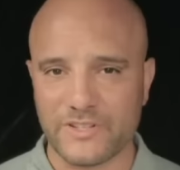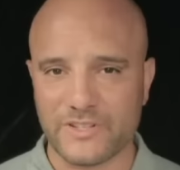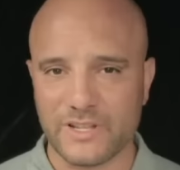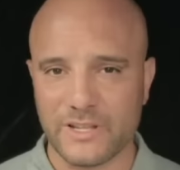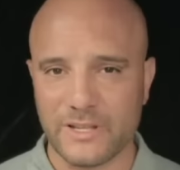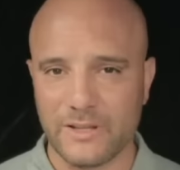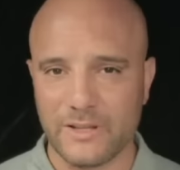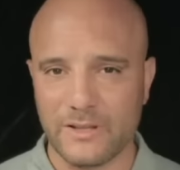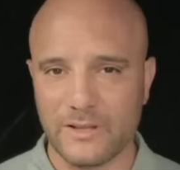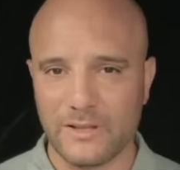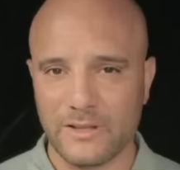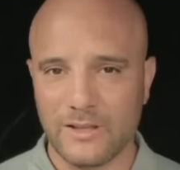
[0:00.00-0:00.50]

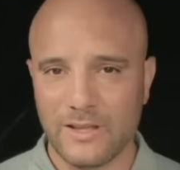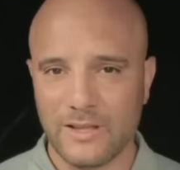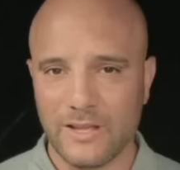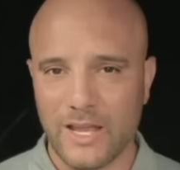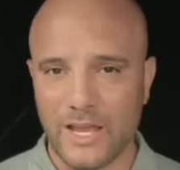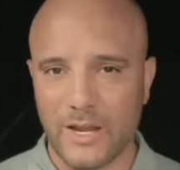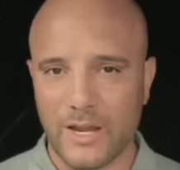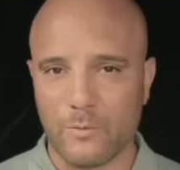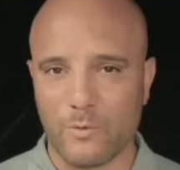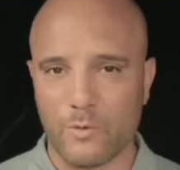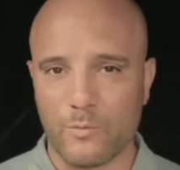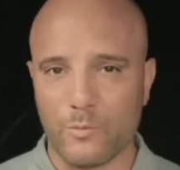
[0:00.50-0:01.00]
previously,
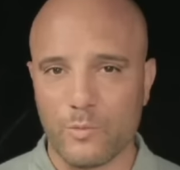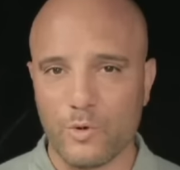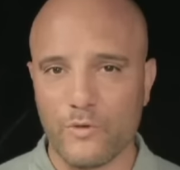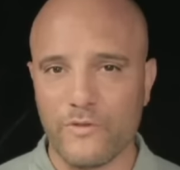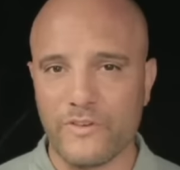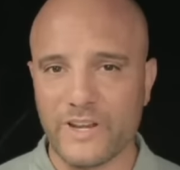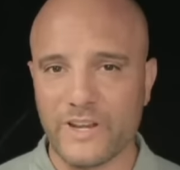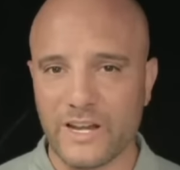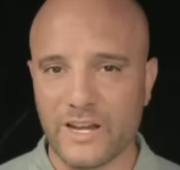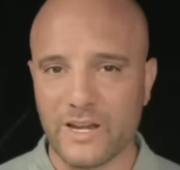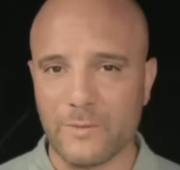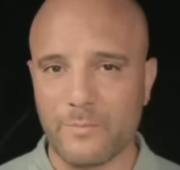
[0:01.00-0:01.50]
and we're
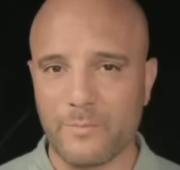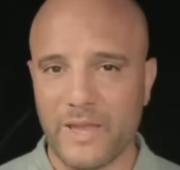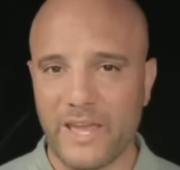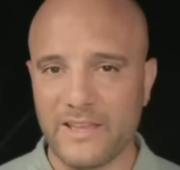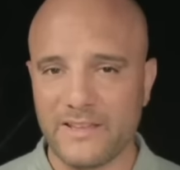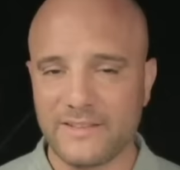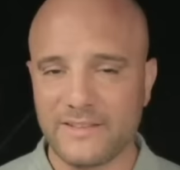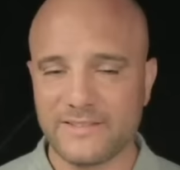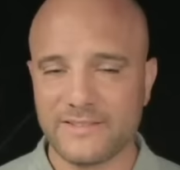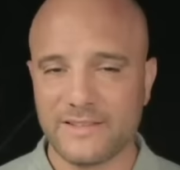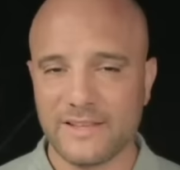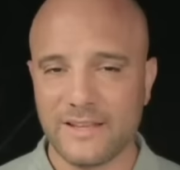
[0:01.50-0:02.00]
moving at a
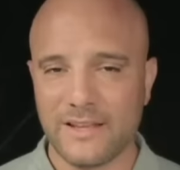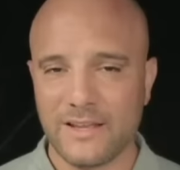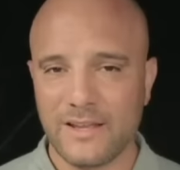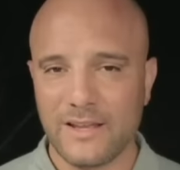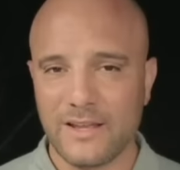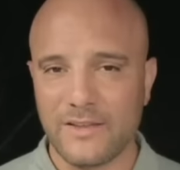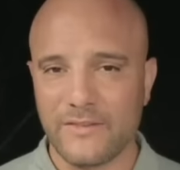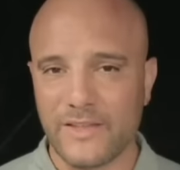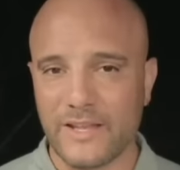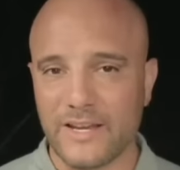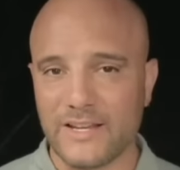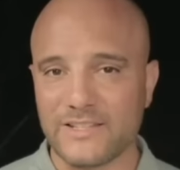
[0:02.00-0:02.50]
pace
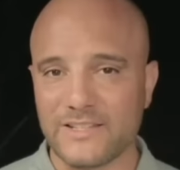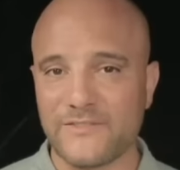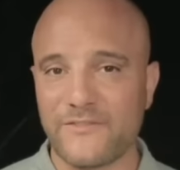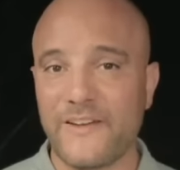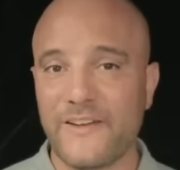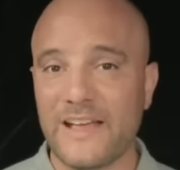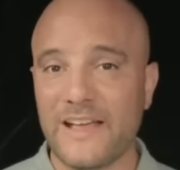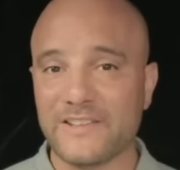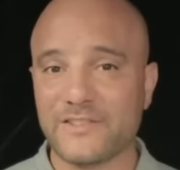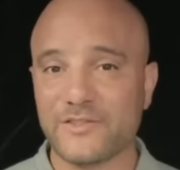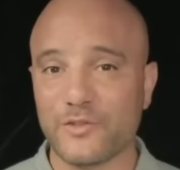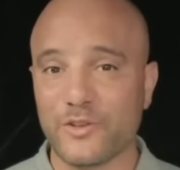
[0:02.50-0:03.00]
that
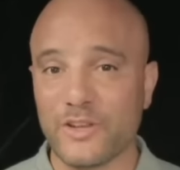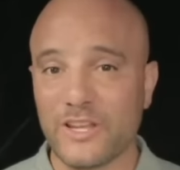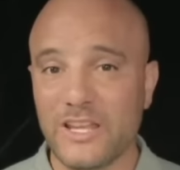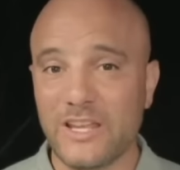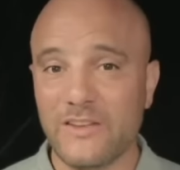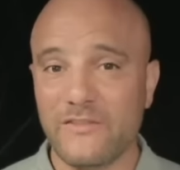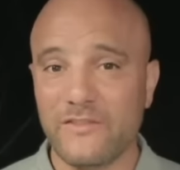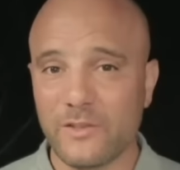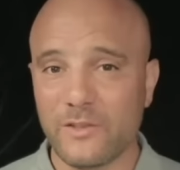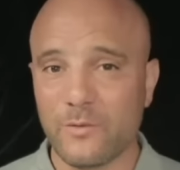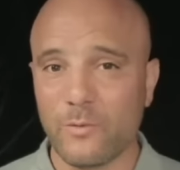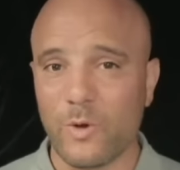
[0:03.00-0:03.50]
is faster
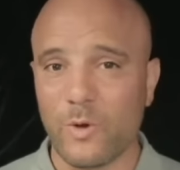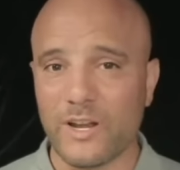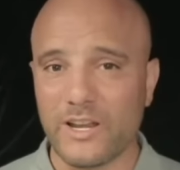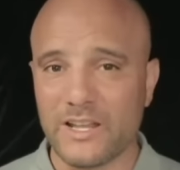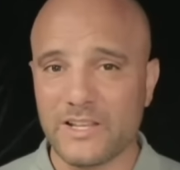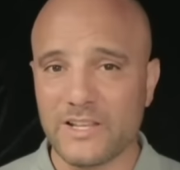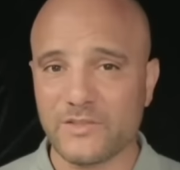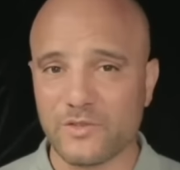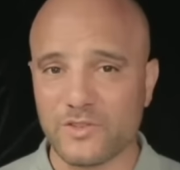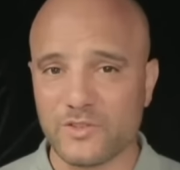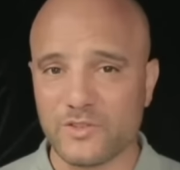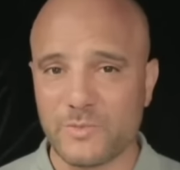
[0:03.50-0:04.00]
even than
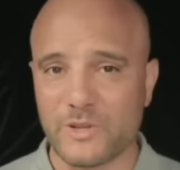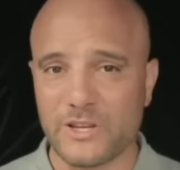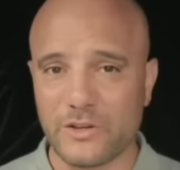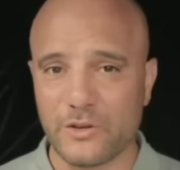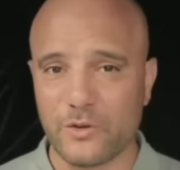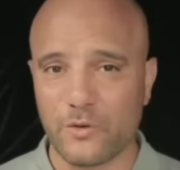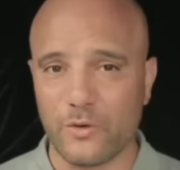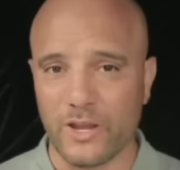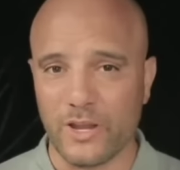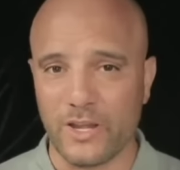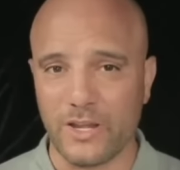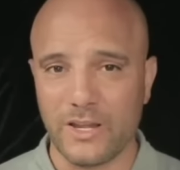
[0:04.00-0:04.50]
what Israel's
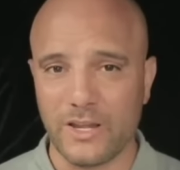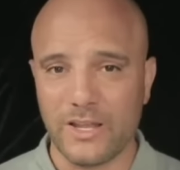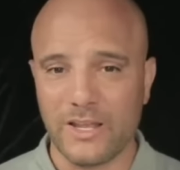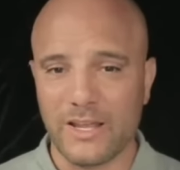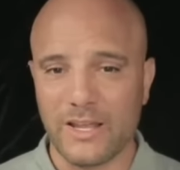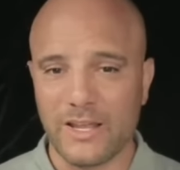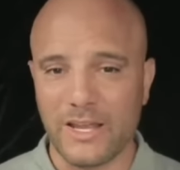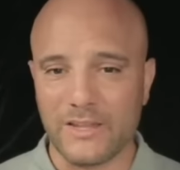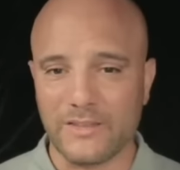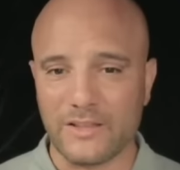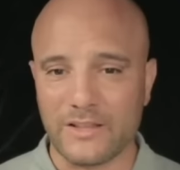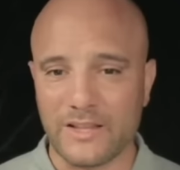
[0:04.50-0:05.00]
been doing
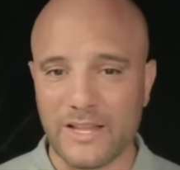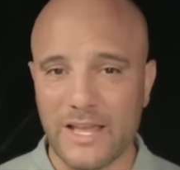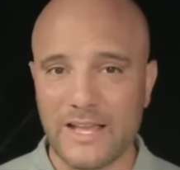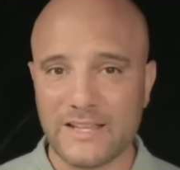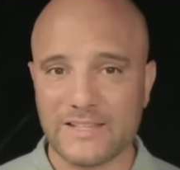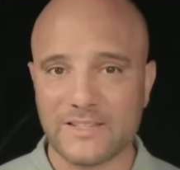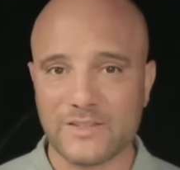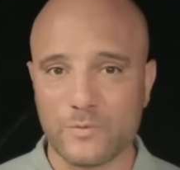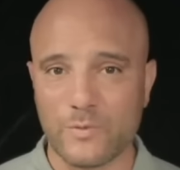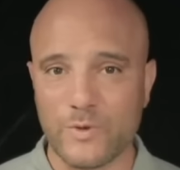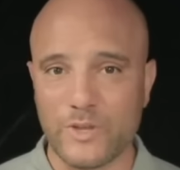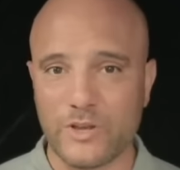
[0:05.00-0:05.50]
in the
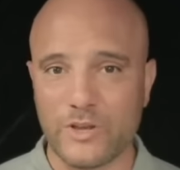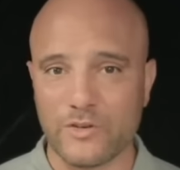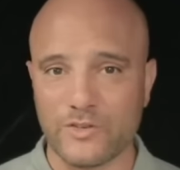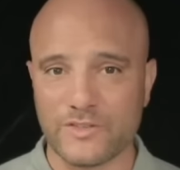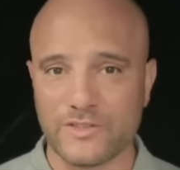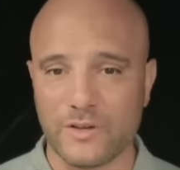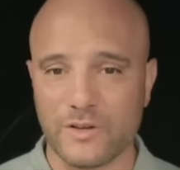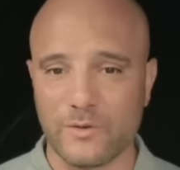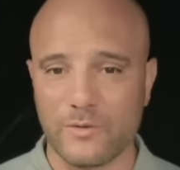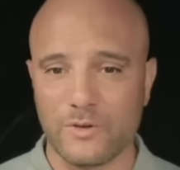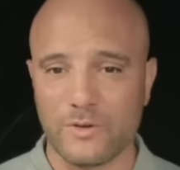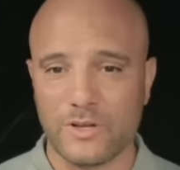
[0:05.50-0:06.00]
last
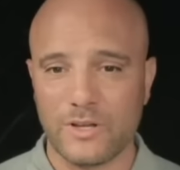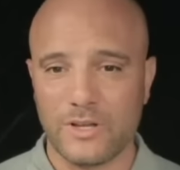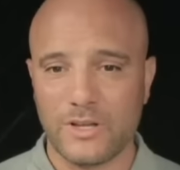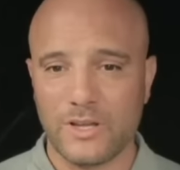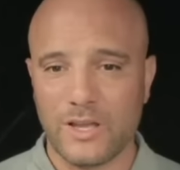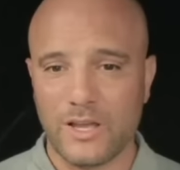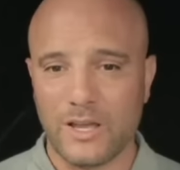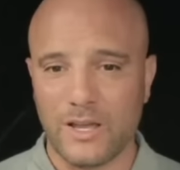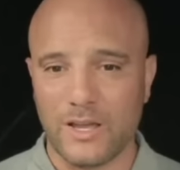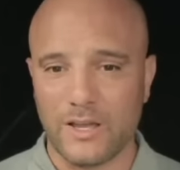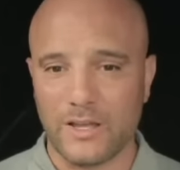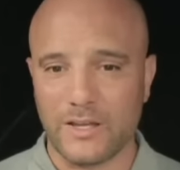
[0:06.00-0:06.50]
week or so
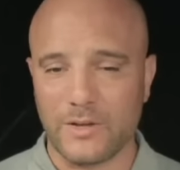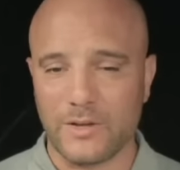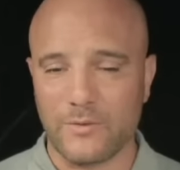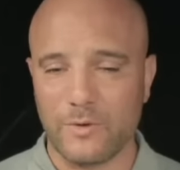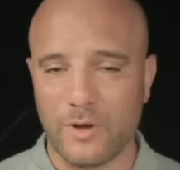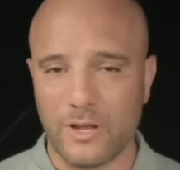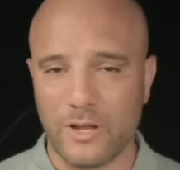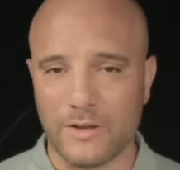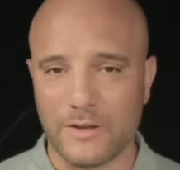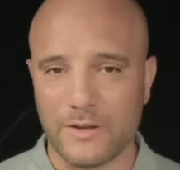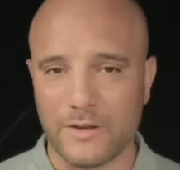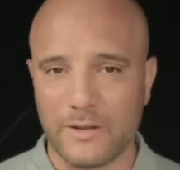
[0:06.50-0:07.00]
in
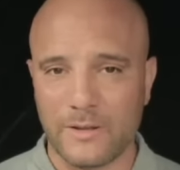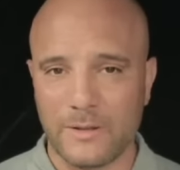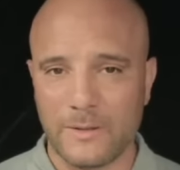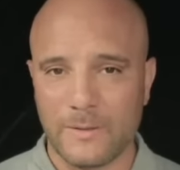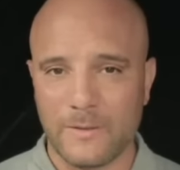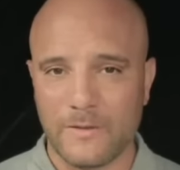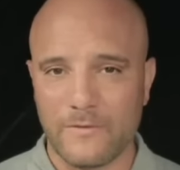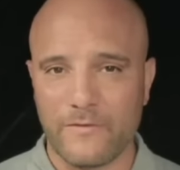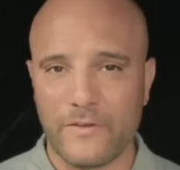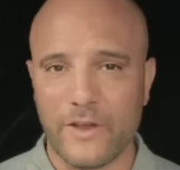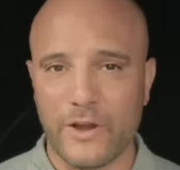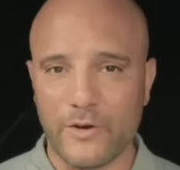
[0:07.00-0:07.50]
Iran.
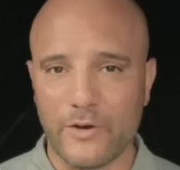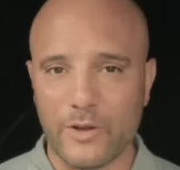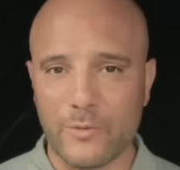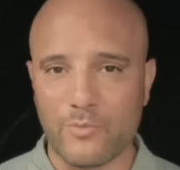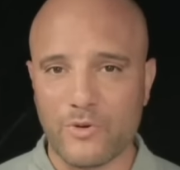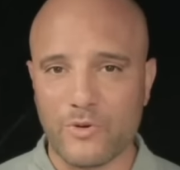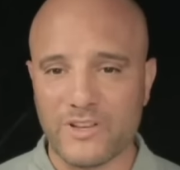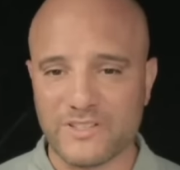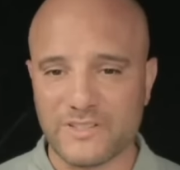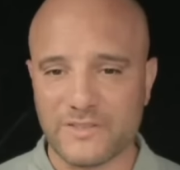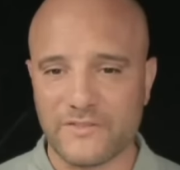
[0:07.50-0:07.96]
Very